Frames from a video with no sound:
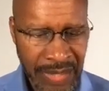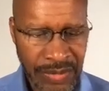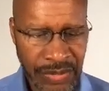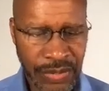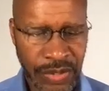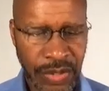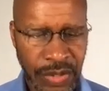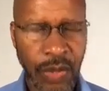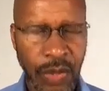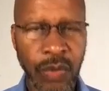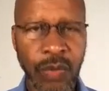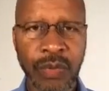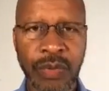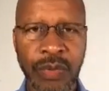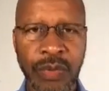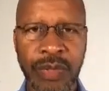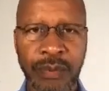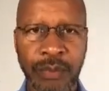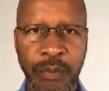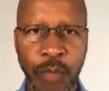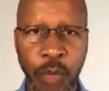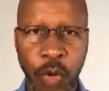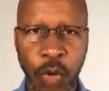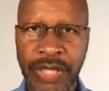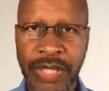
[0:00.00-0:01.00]
So
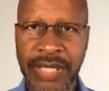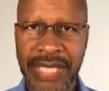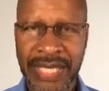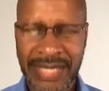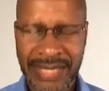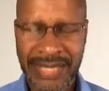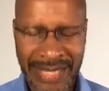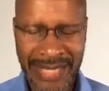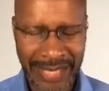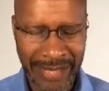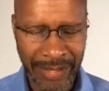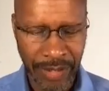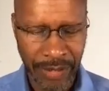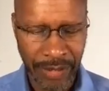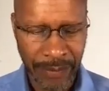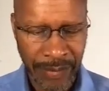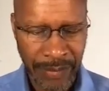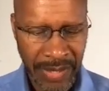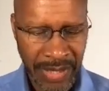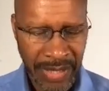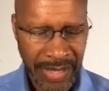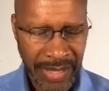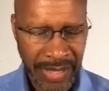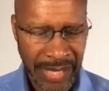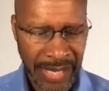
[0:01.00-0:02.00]
more detail
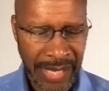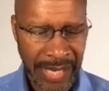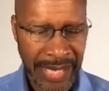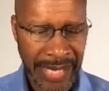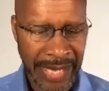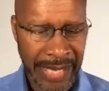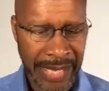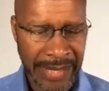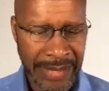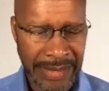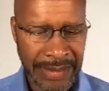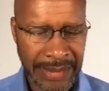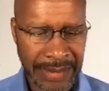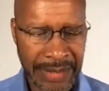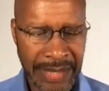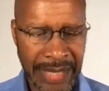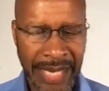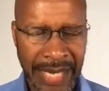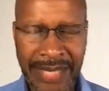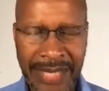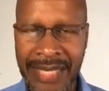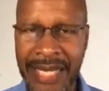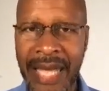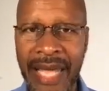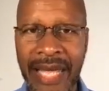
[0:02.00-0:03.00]
and
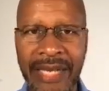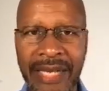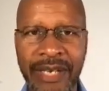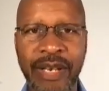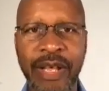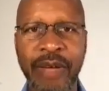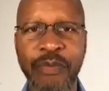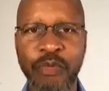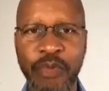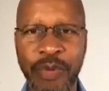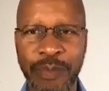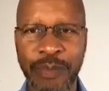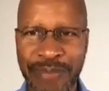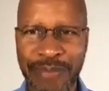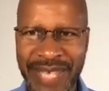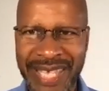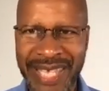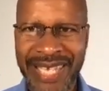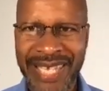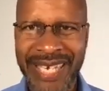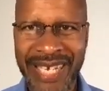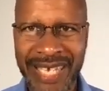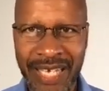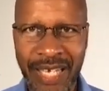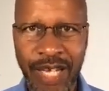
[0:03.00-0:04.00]
a
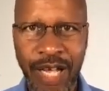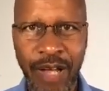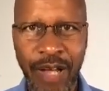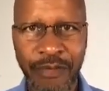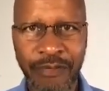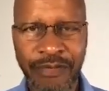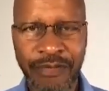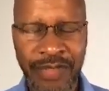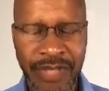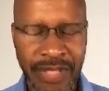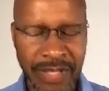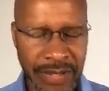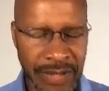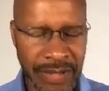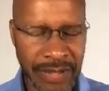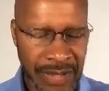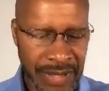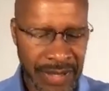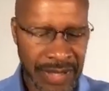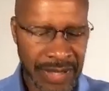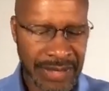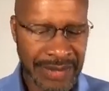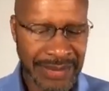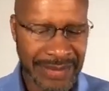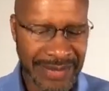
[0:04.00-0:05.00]
repeating of the
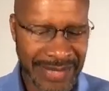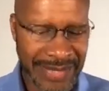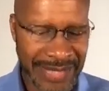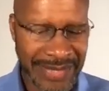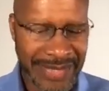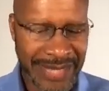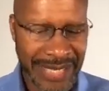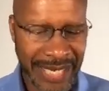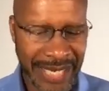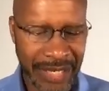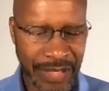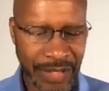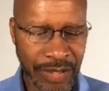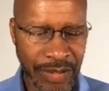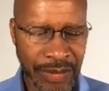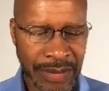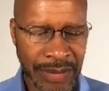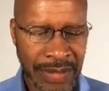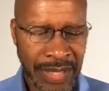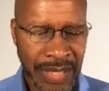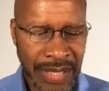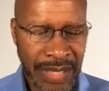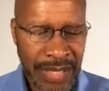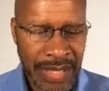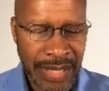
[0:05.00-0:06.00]
detail.
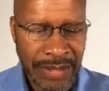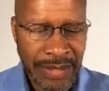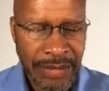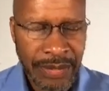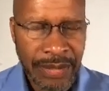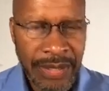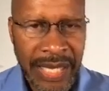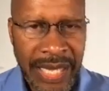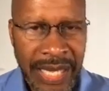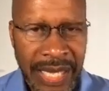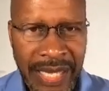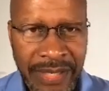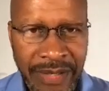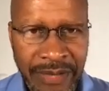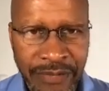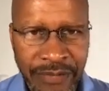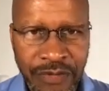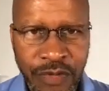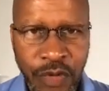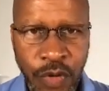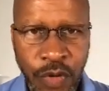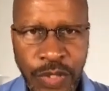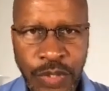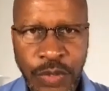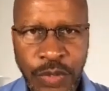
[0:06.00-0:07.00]
And of
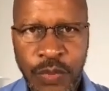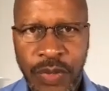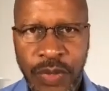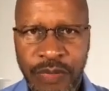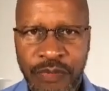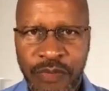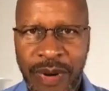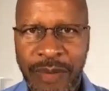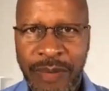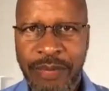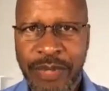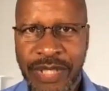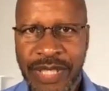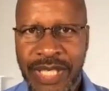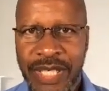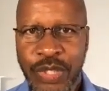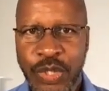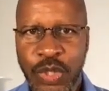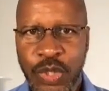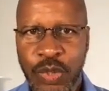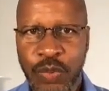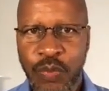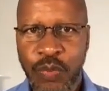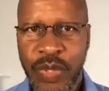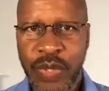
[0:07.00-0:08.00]
course, with
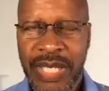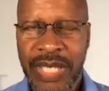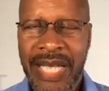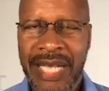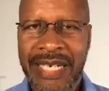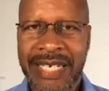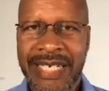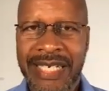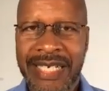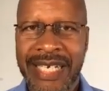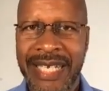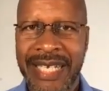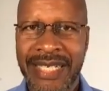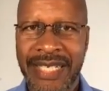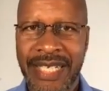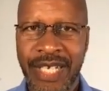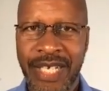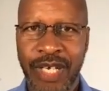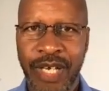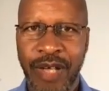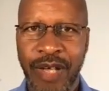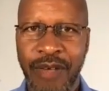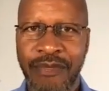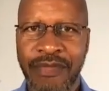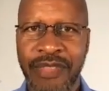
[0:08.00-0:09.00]
repetition, we get an
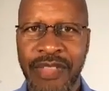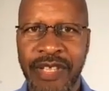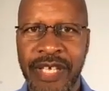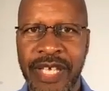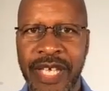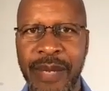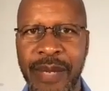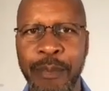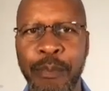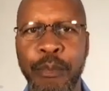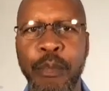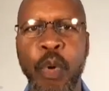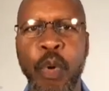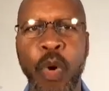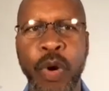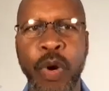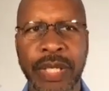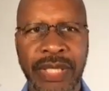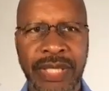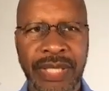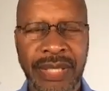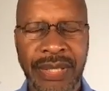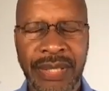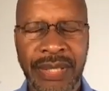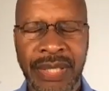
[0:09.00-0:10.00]
idea of the
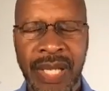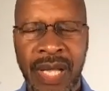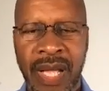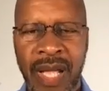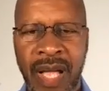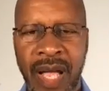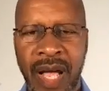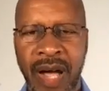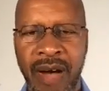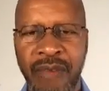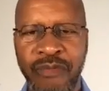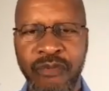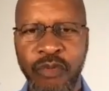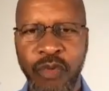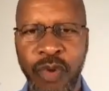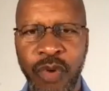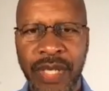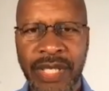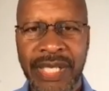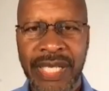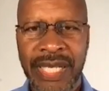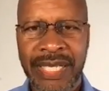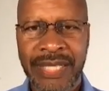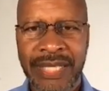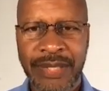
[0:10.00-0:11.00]
importance of
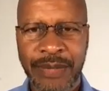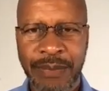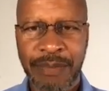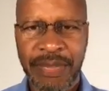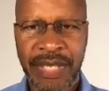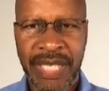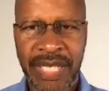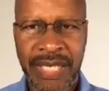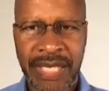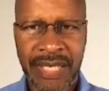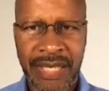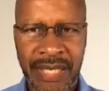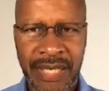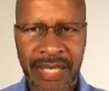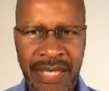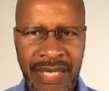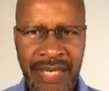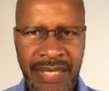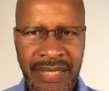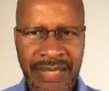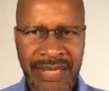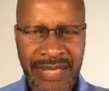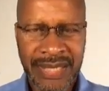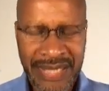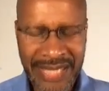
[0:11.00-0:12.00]
what is being
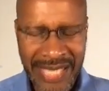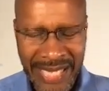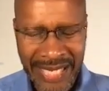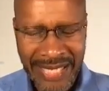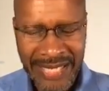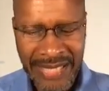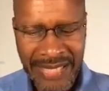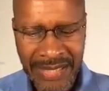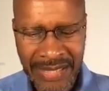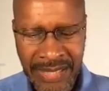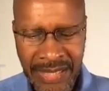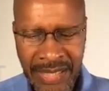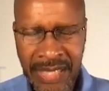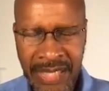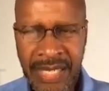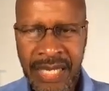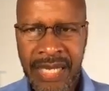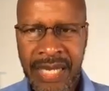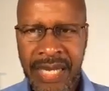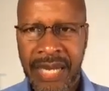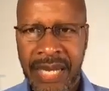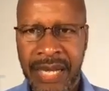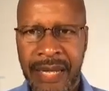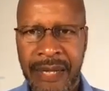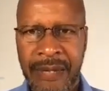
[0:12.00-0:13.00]
stated.
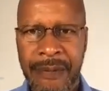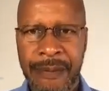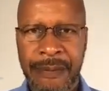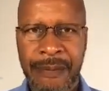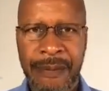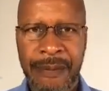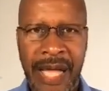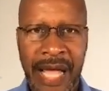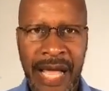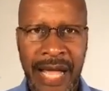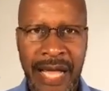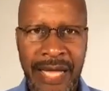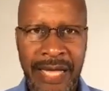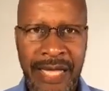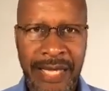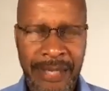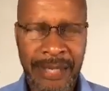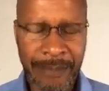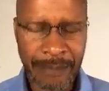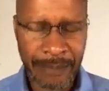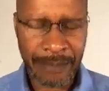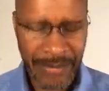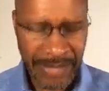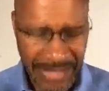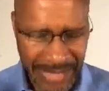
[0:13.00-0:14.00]
I
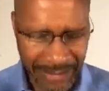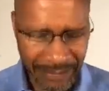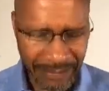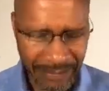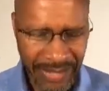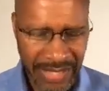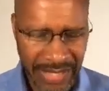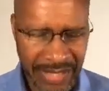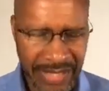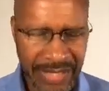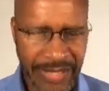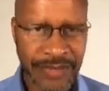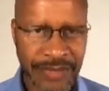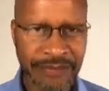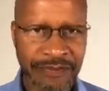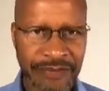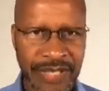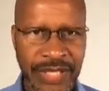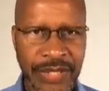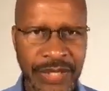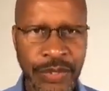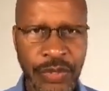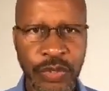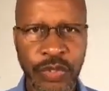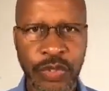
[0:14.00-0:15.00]
am giving this
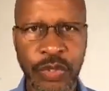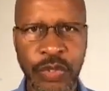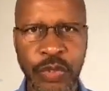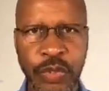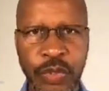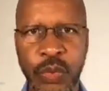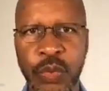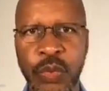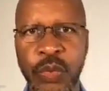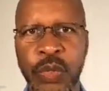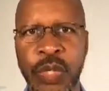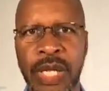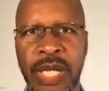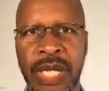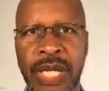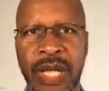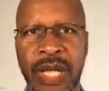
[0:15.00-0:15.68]
feast to you.